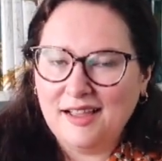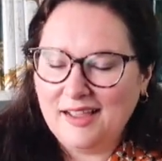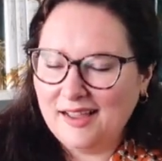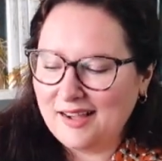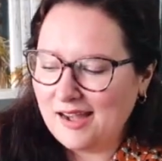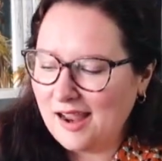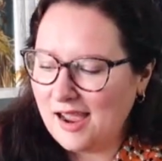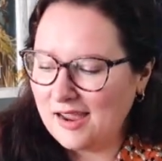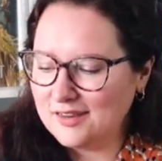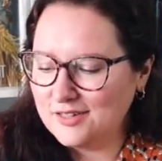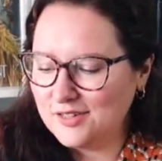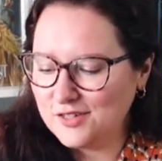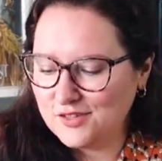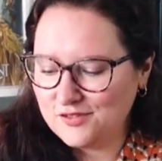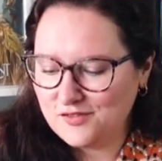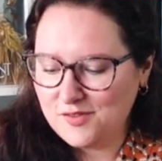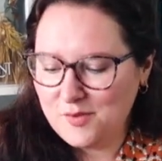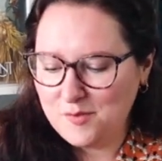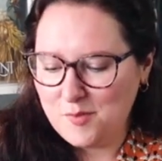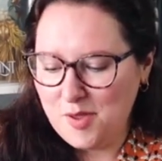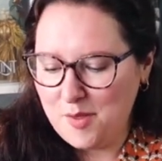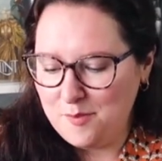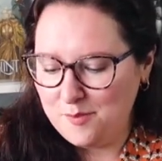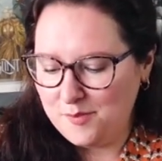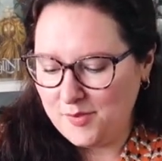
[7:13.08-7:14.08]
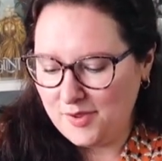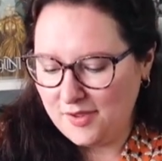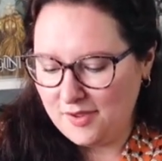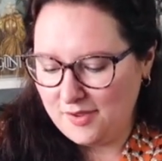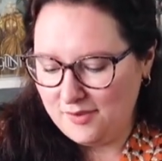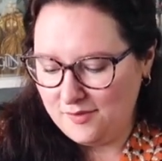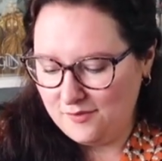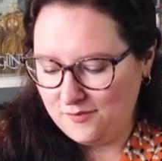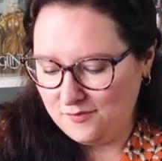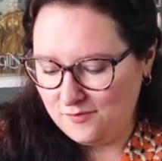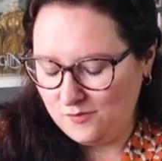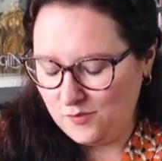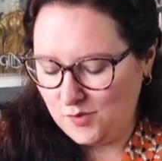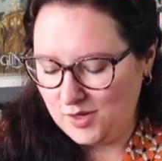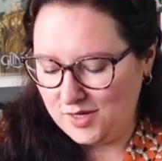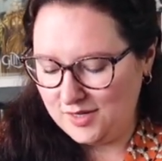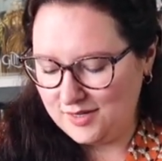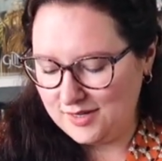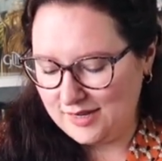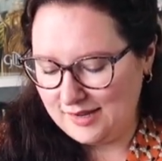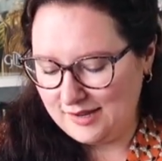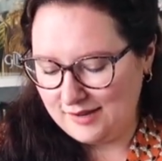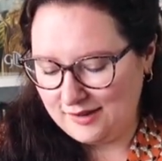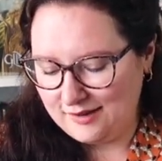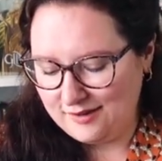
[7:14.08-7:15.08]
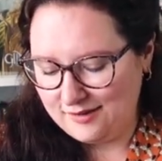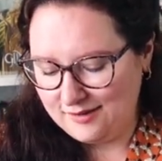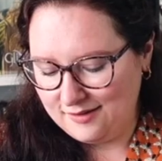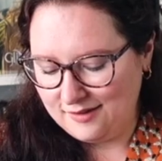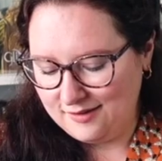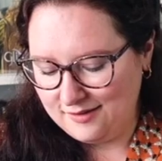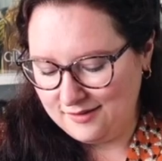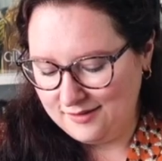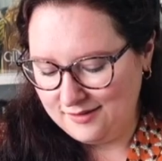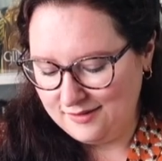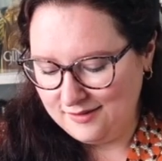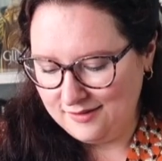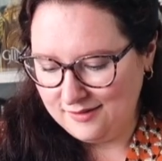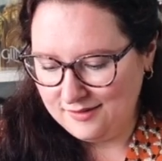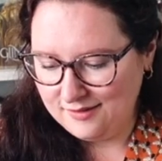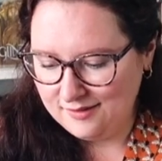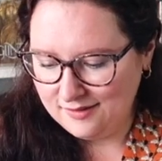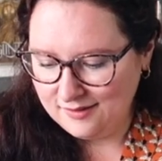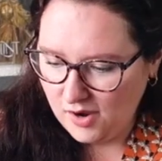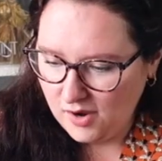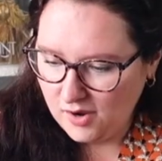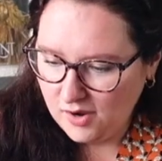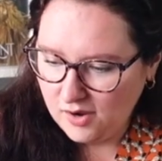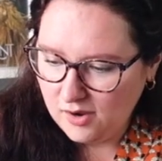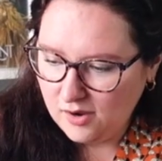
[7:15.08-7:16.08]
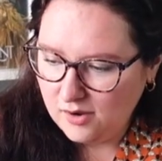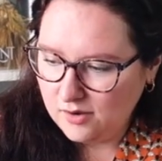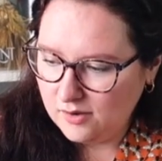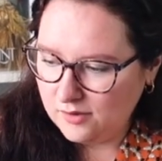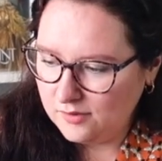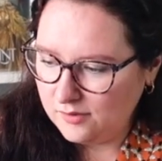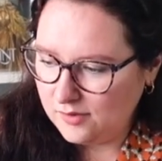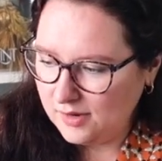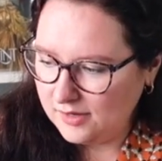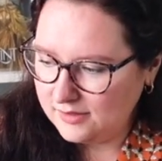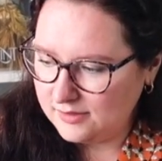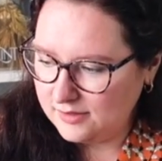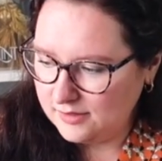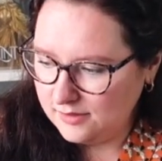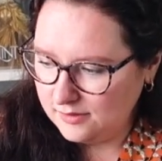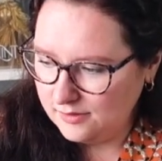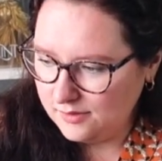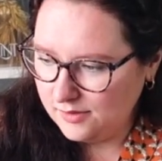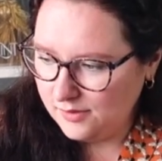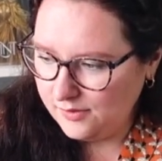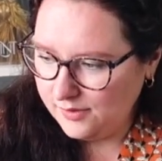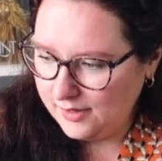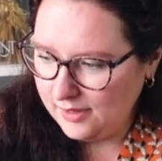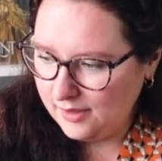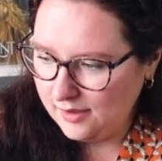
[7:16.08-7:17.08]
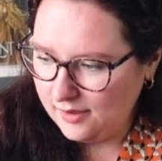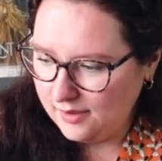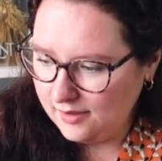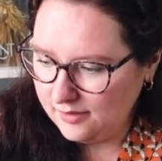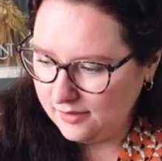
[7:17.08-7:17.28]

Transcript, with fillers: And I just remember reading, oh, I didn't know it